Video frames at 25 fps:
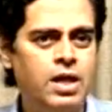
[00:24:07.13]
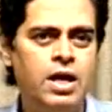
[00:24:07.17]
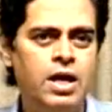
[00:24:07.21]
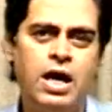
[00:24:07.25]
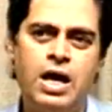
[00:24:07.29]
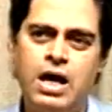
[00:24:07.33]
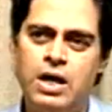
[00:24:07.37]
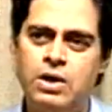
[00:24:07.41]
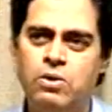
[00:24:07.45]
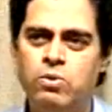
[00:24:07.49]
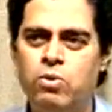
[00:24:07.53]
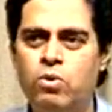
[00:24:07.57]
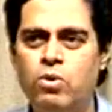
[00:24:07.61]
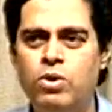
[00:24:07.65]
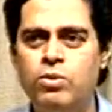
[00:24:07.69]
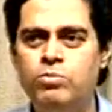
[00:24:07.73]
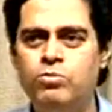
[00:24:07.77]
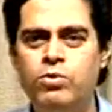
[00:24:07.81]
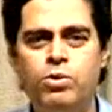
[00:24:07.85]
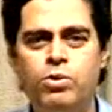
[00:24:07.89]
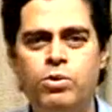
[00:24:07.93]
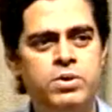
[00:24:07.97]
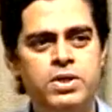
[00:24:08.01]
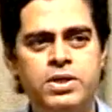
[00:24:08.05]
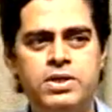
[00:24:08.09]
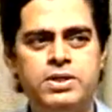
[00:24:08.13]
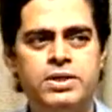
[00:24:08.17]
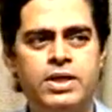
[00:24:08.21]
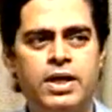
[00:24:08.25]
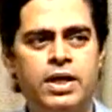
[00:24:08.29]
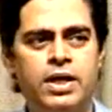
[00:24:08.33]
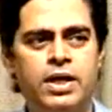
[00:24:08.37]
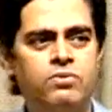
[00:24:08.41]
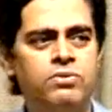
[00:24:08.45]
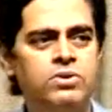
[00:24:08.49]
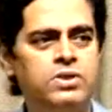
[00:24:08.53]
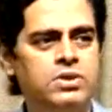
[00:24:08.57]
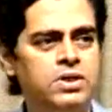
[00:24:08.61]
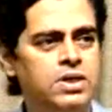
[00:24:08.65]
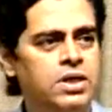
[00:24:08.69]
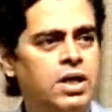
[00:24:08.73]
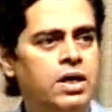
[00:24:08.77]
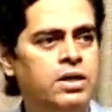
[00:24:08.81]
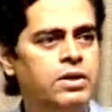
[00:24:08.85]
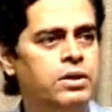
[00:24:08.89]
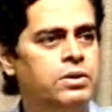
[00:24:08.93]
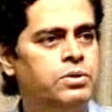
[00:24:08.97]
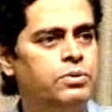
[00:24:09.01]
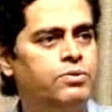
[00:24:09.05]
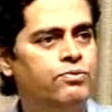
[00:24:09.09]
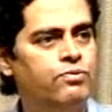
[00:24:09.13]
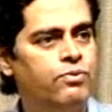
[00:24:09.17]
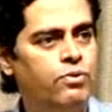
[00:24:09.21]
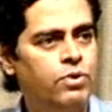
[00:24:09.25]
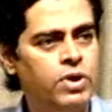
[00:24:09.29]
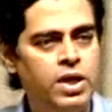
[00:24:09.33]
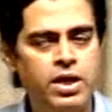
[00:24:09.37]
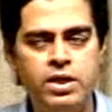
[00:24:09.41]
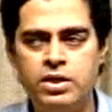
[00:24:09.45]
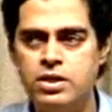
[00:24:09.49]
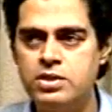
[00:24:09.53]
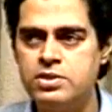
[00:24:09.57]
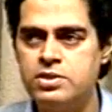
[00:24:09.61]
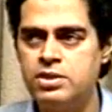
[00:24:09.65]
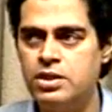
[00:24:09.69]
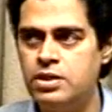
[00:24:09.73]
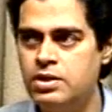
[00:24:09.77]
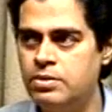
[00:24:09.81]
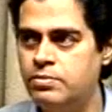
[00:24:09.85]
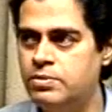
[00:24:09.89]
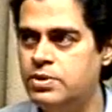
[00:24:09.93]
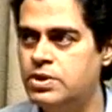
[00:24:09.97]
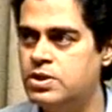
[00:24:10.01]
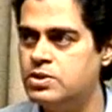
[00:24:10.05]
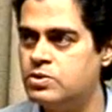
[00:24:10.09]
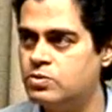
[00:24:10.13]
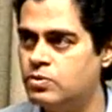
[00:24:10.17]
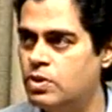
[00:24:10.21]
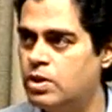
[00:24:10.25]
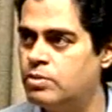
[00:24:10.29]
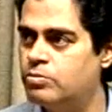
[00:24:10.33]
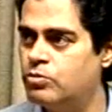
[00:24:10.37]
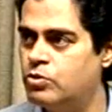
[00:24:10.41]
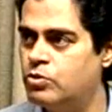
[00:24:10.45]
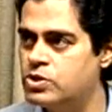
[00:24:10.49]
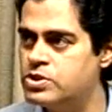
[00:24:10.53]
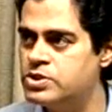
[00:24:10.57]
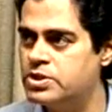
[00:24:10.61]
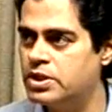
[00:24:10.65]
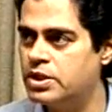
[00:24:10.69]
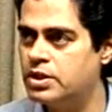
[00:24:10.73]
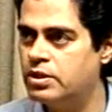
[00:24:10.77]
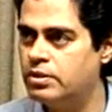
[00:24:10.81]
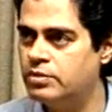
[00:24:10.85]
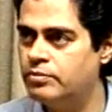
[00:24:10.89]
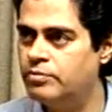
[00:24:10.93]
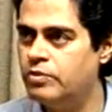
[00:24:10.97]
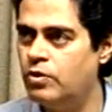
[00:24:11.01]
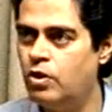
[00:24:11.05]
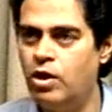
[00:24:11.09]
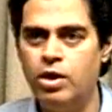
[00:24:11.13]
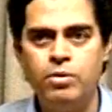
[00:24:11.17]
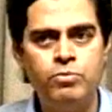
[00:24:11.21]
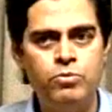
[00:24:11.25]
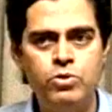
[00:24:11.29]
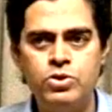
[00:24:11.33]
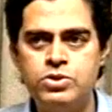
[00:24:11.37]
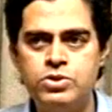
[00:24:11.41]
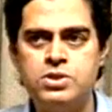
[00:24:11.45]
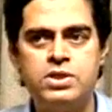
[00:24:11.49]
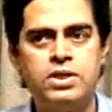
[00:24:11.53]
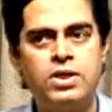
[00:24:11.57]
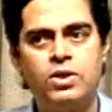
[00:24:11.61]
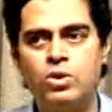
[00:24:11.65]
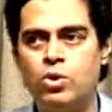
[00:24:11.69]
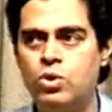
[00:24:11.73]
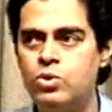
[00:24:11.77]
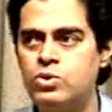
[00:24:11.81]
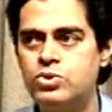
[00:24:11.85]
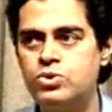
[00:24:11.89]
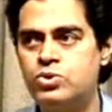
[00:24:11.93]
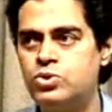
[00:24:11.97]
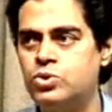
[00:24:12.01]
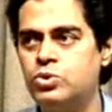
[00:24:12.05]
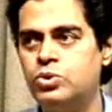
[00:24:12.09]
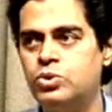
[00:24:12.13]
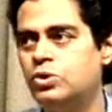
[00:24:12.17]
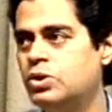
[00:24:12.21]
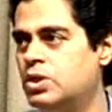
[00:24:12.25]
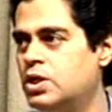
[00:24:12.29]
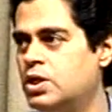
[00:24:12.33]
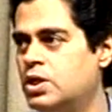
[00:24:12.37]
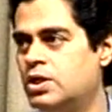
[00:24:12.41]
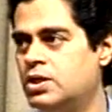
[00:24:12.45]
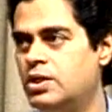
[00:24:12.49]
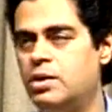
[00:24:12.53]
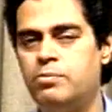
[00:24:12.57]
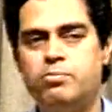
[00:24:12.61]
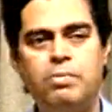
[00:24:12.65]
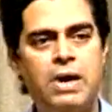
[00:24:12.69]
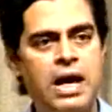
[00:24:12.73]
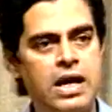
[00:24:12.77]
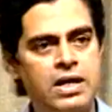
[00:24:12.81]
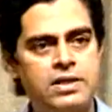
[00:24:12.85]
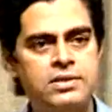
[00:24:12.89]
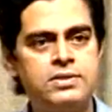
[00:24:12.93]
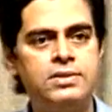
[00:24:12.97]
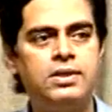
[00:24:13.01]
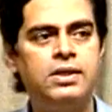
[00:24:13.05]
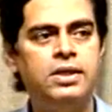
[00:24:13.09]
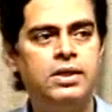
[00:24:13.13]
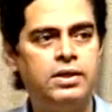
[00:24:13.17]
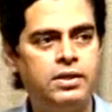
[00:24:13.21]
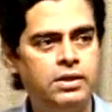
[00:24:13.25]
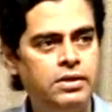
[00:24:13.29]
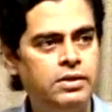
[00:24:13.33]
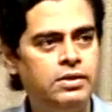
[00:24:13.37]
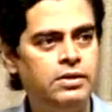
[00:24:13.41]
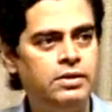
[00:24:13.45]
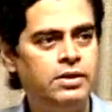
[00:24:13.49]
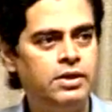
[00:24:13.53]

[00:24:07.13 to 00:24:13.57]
and hole mobility is around 300 to 400 centimeters square volt second, almost close to the bulk silicon.